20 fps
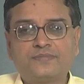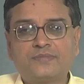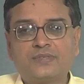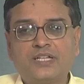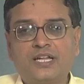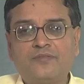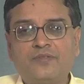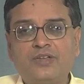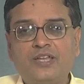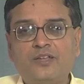
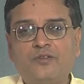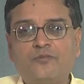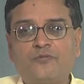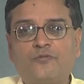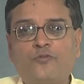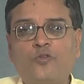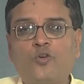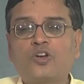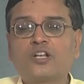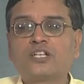and we
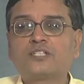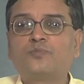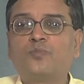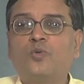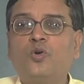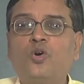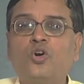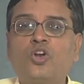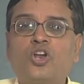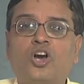focus
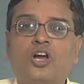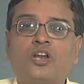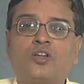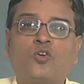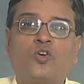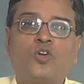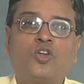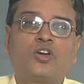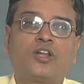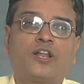more on
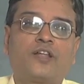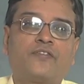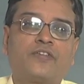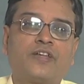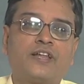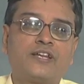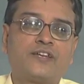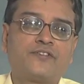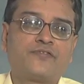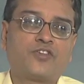
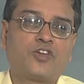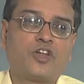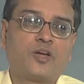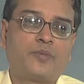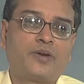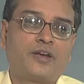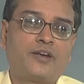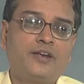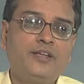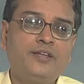holographic
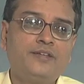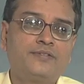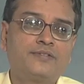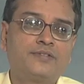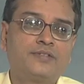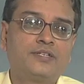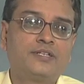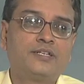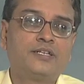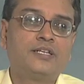interferometry,
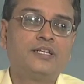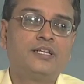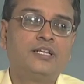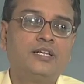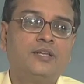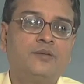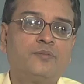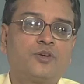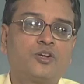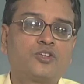
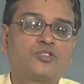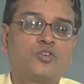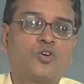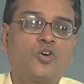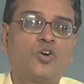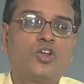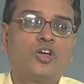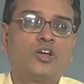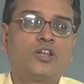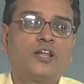because
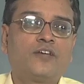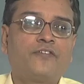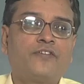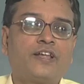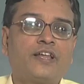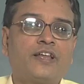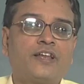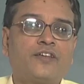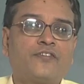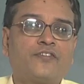
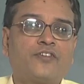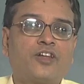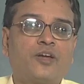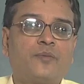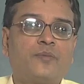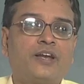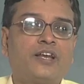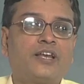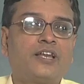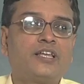holographic
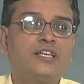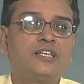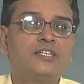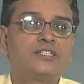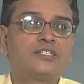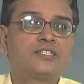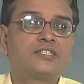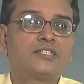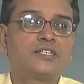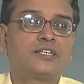interferometry
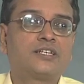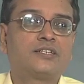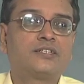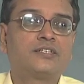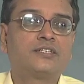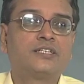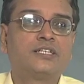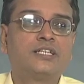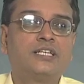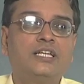is
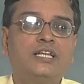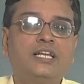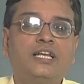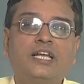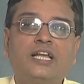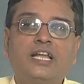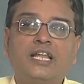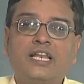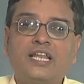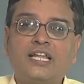
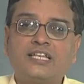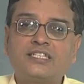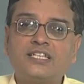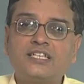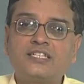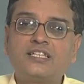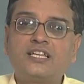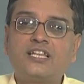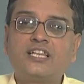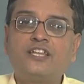
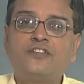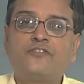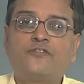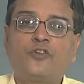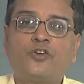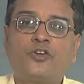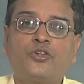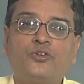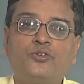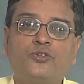necessary
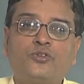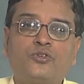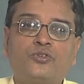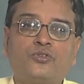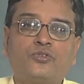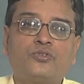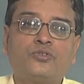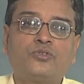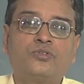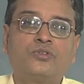for you to